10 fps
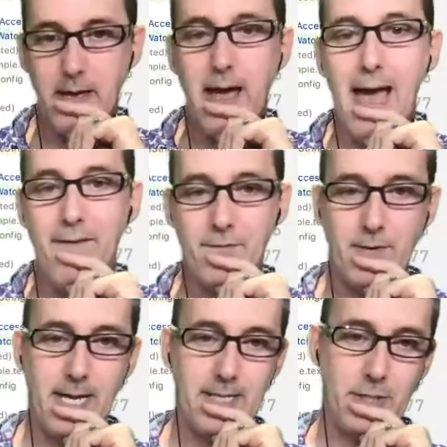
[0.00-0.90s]
after
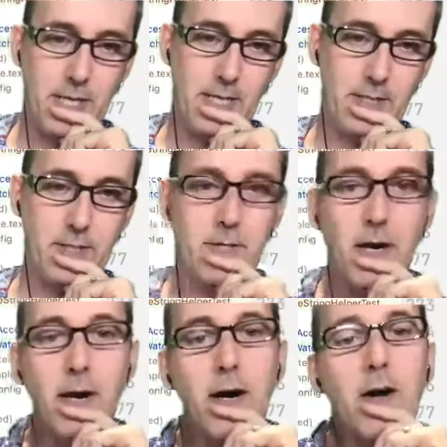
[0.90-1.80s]
text change is
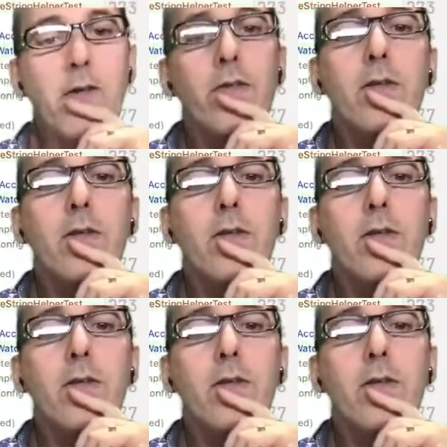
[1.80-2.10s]
called,